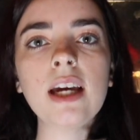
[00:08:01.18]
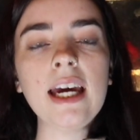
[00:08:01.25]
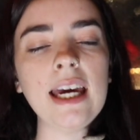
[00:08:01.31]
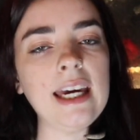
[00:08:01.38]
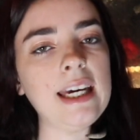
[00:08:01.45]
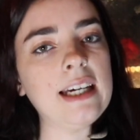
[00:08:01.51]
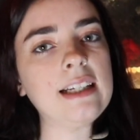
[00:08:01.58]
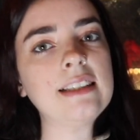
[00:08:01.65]

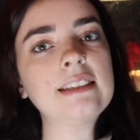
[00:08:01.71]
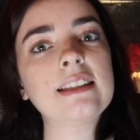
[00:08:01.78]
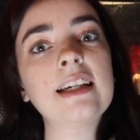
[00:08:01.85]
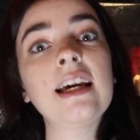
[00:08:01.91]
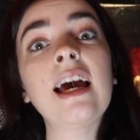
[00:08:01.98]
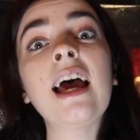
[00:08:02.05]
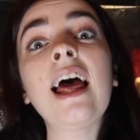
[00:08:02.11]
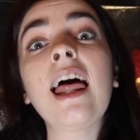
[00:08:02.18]
and
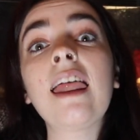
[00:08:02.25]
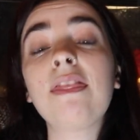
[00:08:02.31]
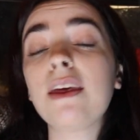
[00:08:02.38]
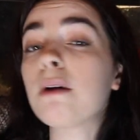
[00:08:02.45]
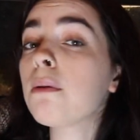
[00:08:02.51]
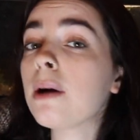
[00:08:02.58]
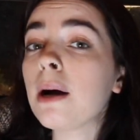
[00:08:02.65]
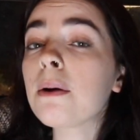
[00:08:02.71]
they
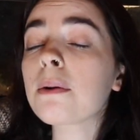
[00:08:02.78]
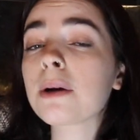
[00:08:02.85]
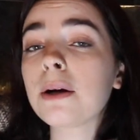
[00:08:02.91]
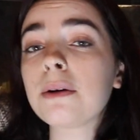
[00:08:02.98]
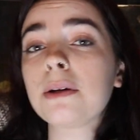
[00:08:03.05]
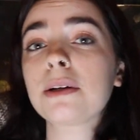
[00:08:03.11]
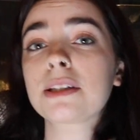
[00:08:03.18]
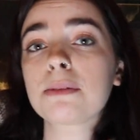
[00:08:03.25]
will
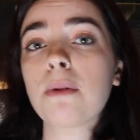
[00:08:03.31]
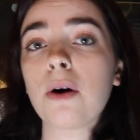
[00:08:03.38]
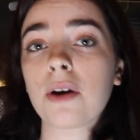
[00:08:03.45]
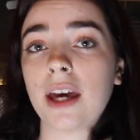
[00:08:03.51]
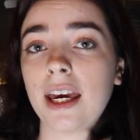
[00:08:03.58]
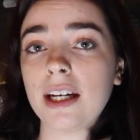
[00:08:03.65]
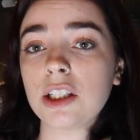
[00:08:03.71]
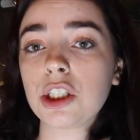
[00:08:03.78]
outgrow your small
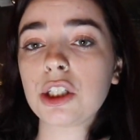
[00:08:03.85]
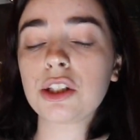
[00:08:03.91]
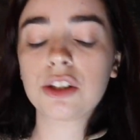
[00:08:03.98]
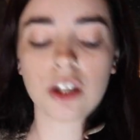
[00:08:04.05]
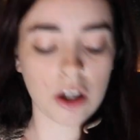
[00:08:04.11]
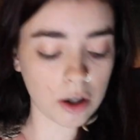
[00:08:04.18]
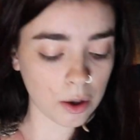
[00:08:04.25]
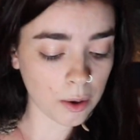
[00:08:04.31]
cage.
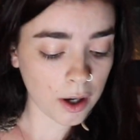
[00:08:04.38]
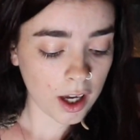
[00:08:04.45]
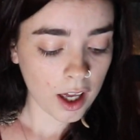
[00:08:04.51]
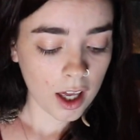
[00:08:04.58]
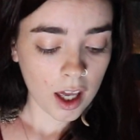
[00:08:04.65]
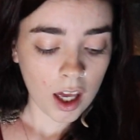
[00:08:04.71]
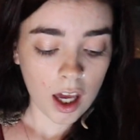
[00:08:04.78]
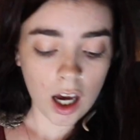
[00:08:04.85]
So
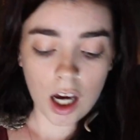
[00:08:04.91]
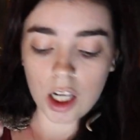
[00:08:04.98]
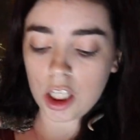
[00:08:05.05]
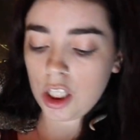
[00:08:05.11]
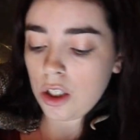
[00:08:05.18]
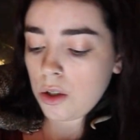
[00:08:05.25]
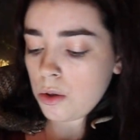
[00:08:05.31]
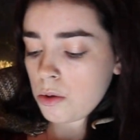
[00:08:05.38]
a
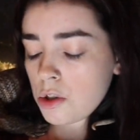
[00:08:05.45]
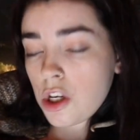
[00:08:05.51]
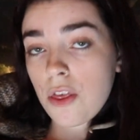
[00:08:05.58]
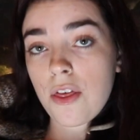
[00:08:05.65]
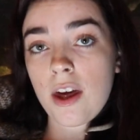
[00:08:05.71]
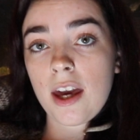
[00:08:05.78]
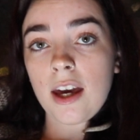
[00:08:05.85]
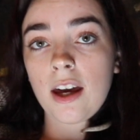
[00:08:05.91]
huge
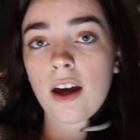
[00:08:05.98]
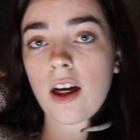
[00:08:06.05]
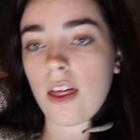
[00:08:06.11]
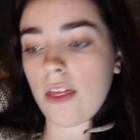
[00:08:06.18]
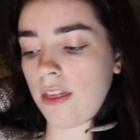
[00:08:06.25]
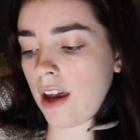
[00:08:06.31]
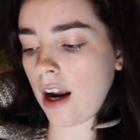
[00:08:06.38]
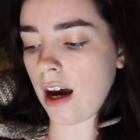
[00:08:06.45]

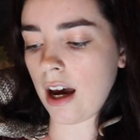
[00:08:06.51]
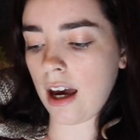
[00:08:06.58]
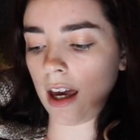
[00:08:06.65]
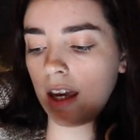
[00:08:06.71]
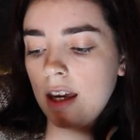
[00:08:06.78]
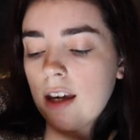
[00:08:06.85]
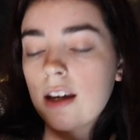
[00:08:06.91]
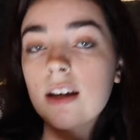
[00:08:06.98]
thing that
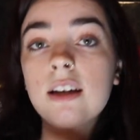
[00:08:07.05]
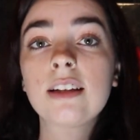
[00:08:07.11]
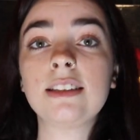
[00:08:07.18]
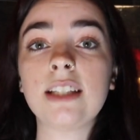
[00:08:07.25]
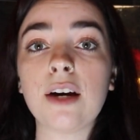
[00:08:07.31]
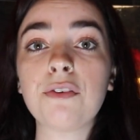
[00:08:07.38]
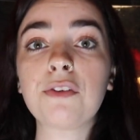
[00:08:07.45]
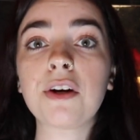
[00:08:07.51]
I
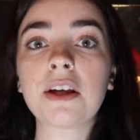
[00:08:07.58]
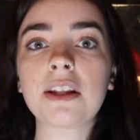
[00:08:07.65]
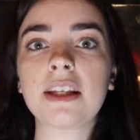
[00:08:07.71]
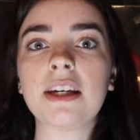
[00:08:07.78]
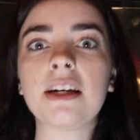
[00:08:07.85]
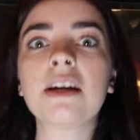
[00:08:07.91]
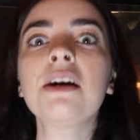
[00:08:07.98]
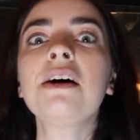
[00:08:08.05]

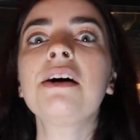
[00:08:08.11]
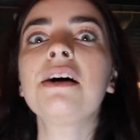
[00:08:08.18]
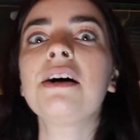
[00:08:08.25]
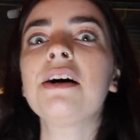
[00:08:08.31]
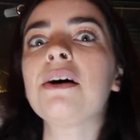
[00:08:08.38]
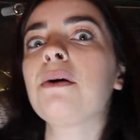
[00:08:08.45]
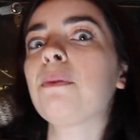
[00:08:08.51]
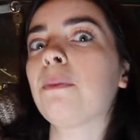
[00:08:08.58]
definitely
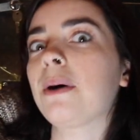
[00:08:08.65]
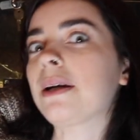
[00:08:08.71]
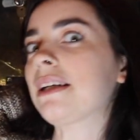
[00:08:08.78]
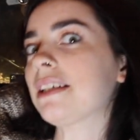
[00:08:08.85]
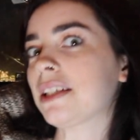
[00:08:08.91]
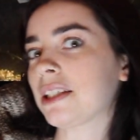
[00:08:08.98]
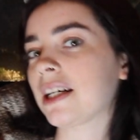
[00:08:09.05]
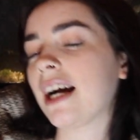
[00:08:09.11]
want
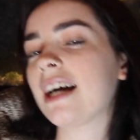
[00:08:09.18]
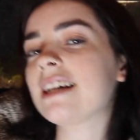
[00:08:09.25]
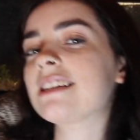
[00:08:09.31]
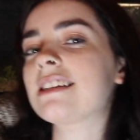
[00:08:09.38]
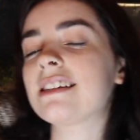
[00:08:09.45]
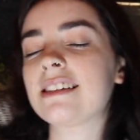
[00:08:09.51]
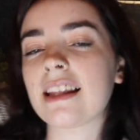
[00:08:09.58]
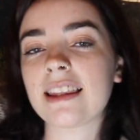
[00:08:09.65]
to stress
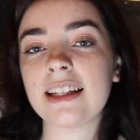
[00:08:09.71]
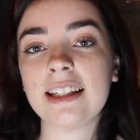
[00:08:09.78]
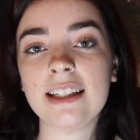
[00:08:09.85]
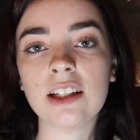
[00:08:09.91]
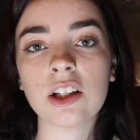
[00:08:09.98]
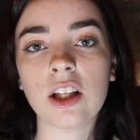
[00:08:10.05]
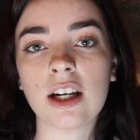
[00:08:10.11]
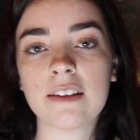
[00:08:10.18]
is that they need
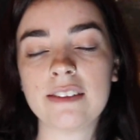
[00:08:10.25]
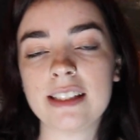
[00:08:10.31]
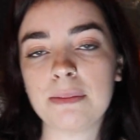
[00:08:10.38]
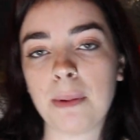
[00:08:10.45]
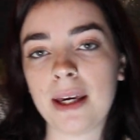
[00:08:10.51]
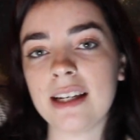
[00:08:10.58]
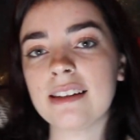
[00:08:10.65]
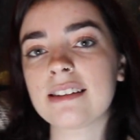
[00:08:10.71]
a lot of
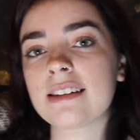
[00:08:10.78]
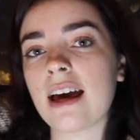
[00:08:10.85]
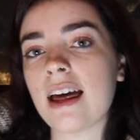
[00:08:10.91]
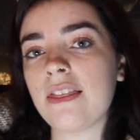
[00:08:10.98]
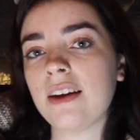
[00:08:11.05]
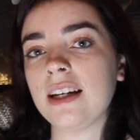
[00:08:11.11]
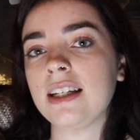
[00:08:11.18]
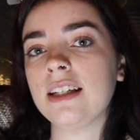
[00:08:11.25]
space,
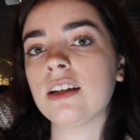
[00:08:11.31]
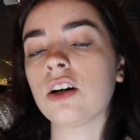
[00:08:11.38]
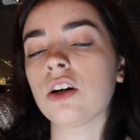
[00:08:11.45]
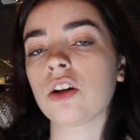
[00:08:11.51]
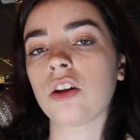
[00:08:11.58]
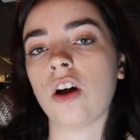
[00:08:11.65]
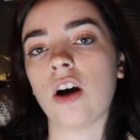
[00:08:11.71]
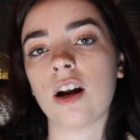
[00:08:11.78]
and they need a
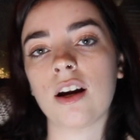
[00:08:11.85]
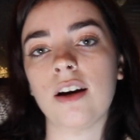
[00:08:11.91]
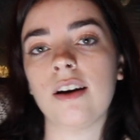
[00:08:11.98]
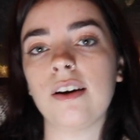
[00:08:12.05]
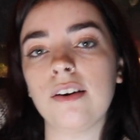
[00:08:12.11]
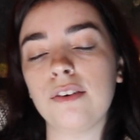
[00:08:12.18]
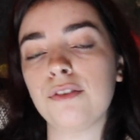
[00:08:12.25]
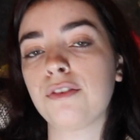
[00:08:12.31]
lot
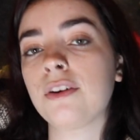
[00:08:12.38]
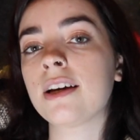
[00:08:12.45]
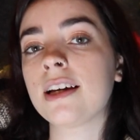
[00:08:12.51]
of